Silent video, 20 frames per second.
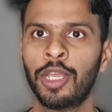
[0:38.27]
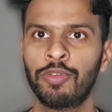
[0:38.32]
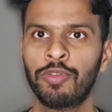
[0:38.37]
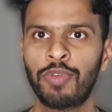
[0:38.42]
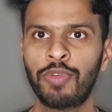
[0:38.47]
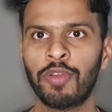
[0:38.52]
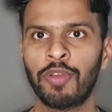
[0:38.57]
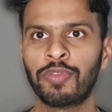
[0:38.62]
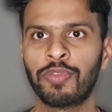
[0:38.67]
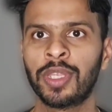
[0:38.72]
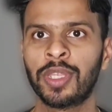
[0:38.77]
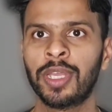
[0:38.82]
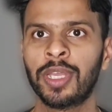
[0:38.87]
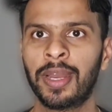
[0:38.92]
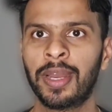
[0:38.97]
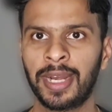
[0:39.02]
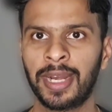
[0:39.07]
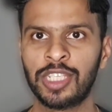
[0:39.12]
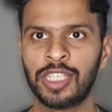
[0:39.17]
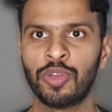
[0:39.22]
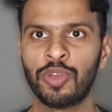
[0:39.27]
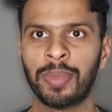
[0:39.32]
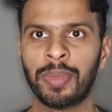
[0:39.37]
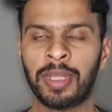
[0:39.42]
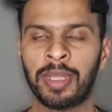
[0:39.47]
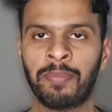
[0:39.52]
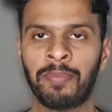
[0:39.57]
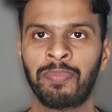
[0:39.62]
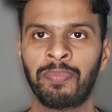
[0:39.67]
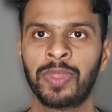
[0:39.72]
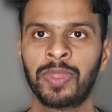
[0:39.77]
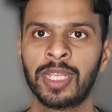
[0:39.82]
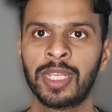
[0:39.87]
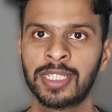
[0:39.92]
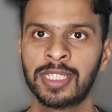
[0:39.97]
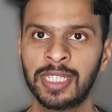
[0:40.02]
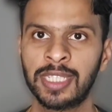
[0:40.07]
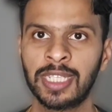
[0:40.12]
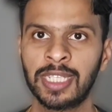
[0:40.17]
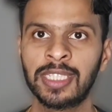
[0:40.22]
Fifth, a resume.
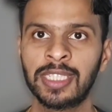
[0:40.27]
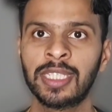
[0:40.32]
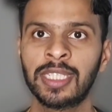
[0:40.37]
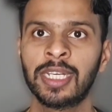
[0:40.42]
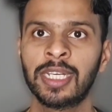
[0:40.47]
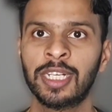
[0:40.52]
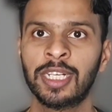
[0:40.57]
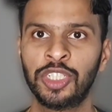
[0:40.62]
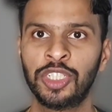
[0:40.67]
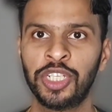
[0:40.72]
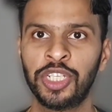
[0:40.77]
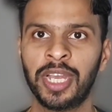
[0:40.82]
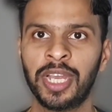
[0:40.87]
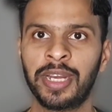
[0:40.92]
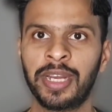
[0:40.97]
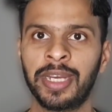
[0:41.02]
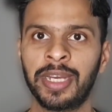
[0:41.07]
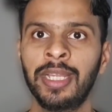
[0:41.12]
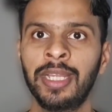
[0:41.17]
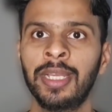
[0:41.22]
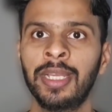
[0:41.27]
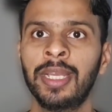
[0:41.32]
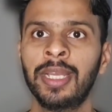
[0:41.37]
Sixth, a GRE.